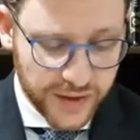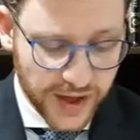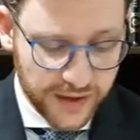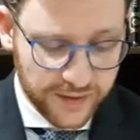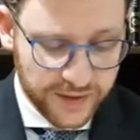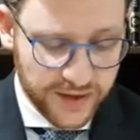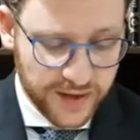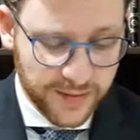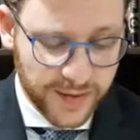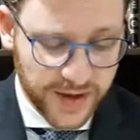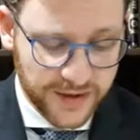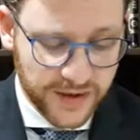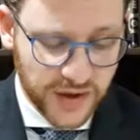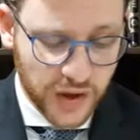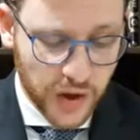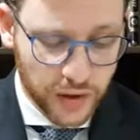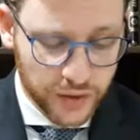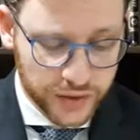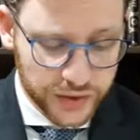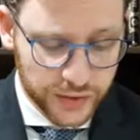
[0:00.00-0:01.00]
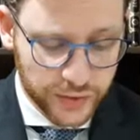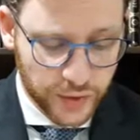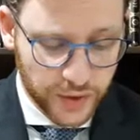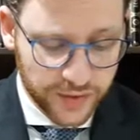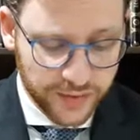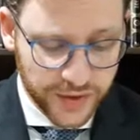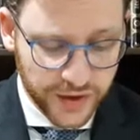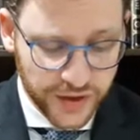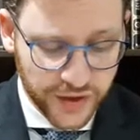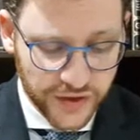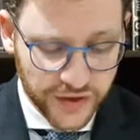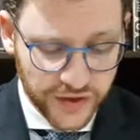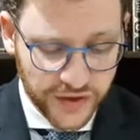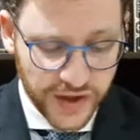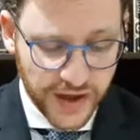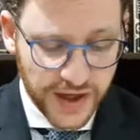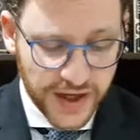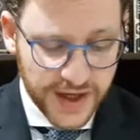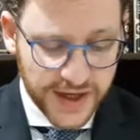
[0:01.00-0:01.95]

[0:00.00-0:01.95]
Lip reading: gave it to him as a kosher one because